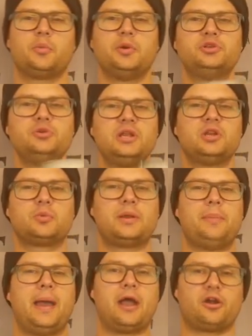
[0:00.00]
We do need to
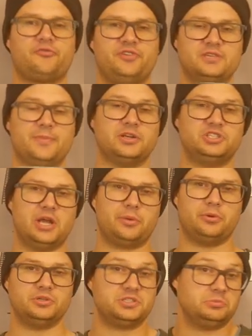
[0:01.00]
read biographies about
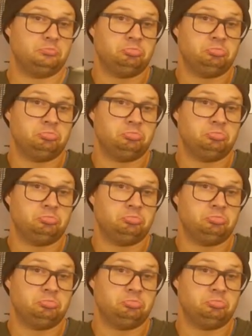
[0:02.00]
generals.